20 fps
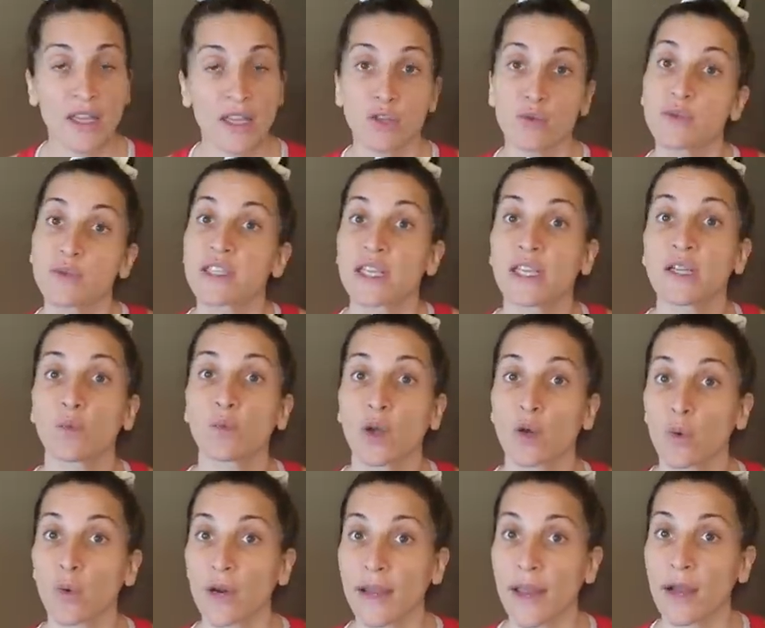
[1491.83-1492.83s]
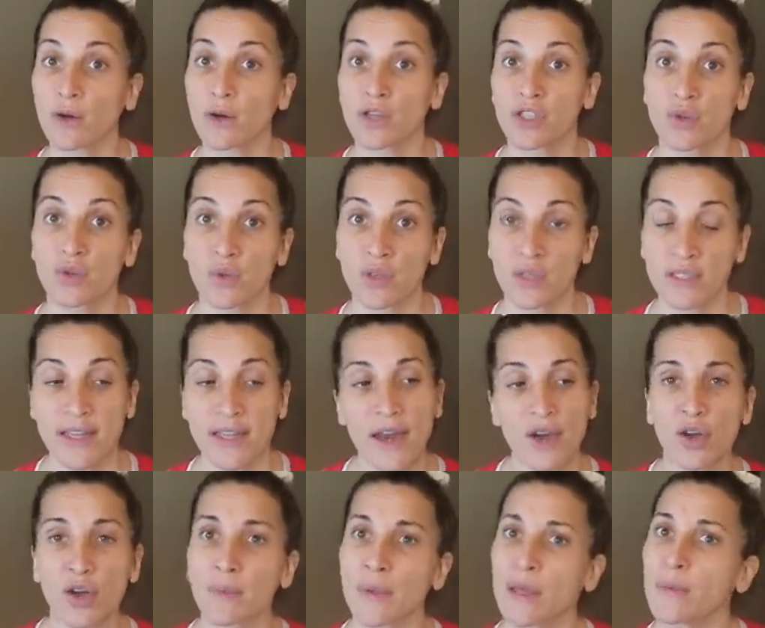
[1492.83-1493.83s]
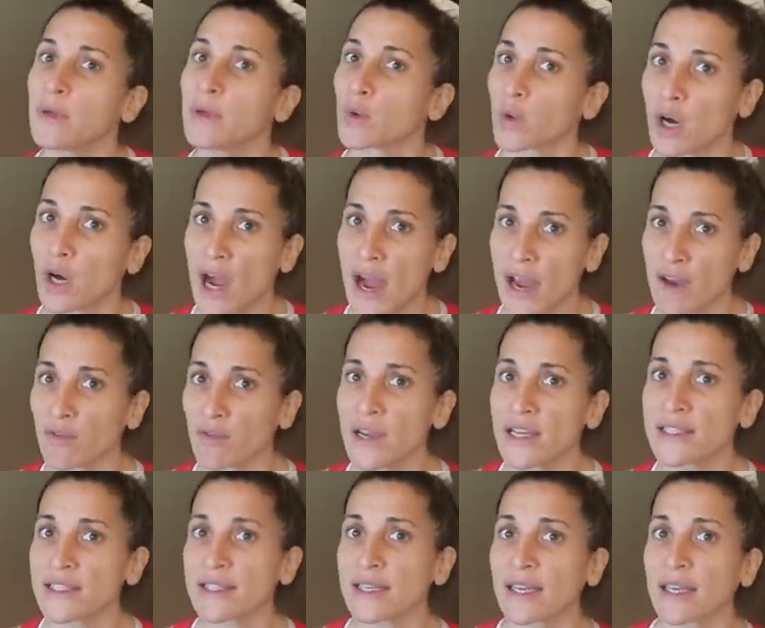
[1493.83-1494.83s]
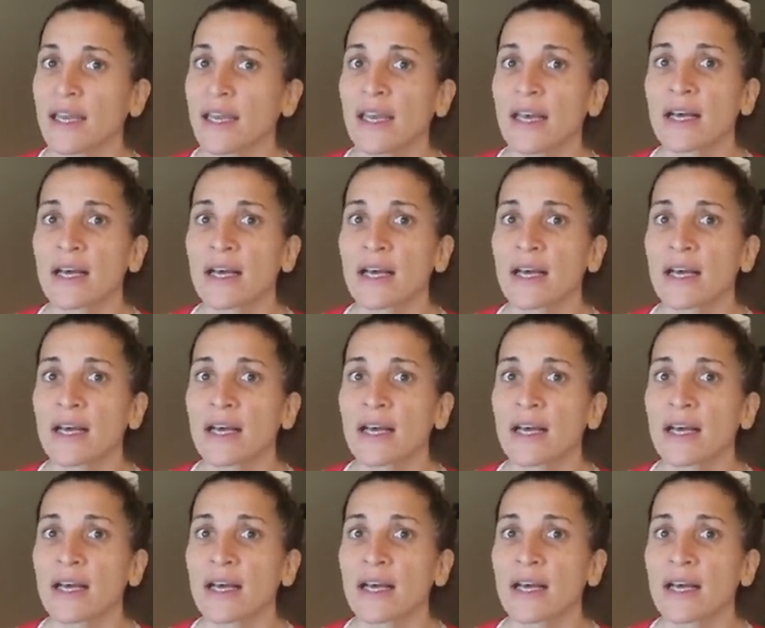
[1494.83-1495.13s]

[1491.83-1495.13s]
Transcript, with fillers: and you didn't want to work out because you were scared? Maybe you were high risk.